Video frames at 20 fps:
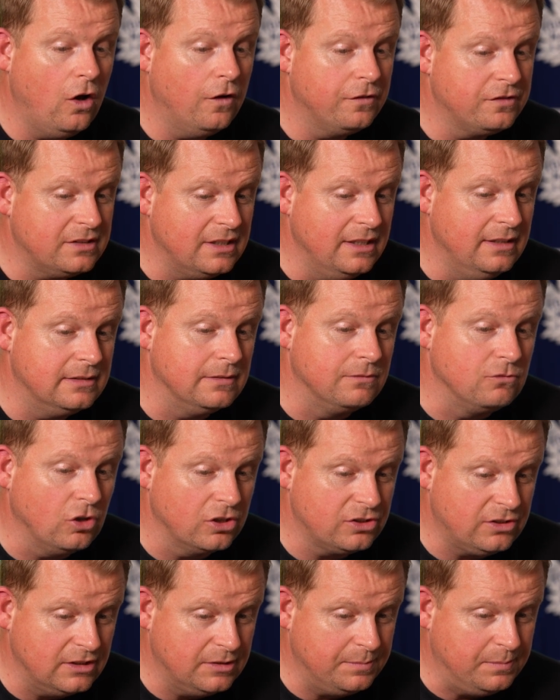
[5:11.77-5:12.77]
off-season
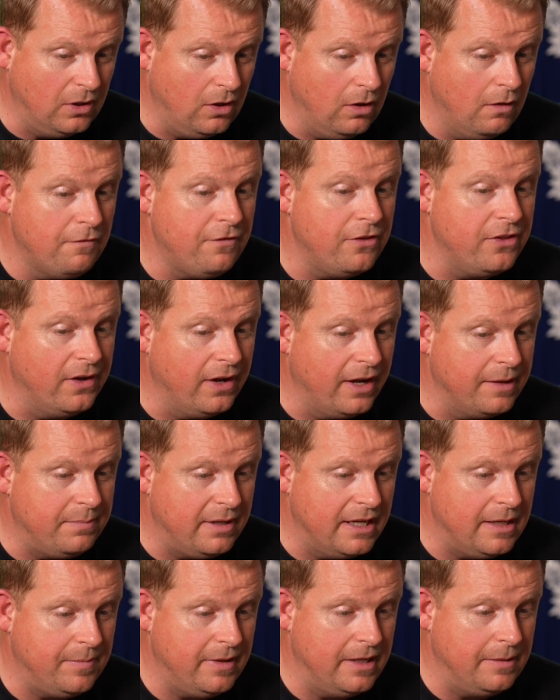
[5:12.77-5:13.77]
roster spot for the
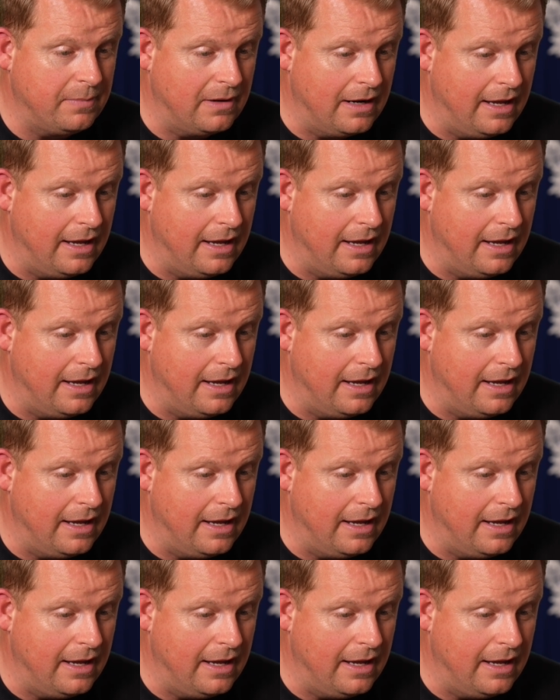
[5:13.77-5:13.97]
IPP